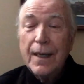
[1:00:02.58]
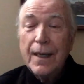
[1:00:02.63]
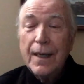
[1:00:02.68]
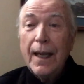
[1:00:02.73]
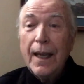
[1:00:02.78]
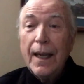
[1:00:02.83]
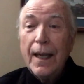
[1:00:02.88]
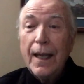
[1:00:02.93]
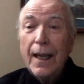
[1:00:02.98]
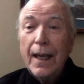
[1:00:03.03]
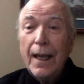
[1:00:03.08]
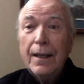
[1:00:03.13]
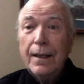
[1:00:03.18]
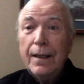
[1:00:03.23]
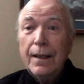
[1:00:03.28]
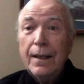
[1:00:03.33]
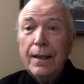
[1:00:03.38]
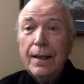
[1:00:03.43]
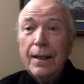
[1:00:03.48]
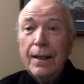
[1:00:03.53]

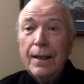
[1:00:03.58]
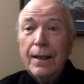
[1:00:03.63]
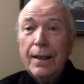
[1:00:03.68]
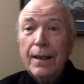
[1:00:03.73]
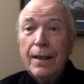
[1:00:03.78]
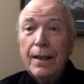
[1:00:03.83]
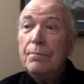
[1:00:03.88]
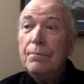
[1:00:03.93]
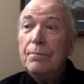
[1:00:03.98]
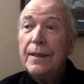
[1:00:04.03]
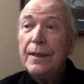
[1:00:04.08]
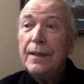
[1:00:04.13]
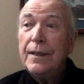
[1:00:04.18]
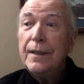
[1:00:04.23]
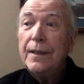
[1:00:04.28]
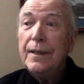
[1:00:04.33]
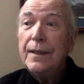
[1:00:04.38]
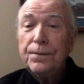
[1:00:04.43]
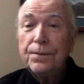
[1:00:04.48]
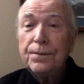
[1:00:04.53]
I believe
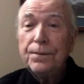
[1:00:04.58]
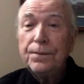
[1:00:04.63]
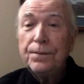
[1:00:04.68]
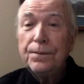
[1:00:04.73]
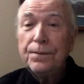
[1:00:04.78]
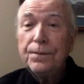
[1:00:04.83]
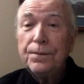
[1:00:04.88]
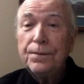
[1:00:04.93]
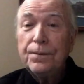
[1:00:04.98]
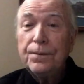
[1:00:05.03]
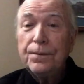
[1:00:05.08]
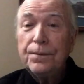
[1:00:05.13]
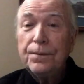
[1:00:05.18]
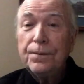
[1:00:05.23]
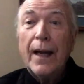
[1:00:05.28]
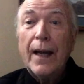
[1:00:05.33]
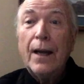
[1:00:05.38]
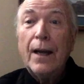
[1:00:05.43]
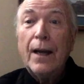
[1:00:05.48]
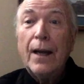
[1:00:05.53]
I
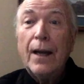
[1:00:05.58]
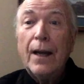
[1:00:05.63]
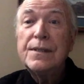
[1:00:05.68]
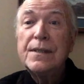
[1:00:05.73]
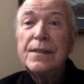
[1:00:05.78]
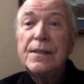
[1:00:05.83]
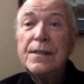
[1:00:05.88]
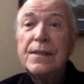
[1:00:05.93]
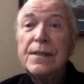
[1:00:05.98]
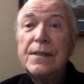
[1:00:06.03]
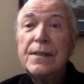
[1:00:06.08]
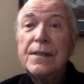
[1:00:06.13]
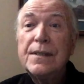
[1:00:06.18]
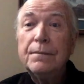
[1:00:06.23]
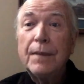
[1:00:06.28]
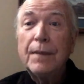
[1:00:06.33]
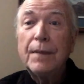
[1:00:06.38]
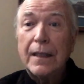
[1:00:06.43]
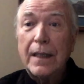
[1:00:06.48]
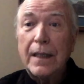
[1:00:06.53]
was given my
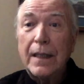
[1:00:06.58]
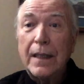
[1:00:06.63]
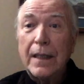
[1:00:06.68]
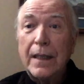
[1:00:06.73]
life.